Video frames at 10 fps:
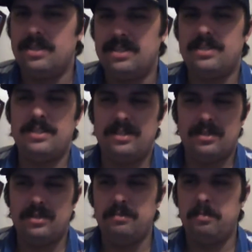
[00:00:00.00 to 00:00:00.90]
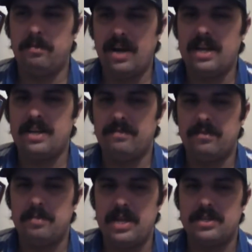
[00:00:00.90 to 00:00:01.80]
just just to provide
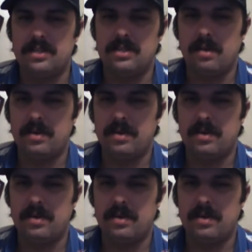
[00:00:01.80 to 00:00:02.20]
information.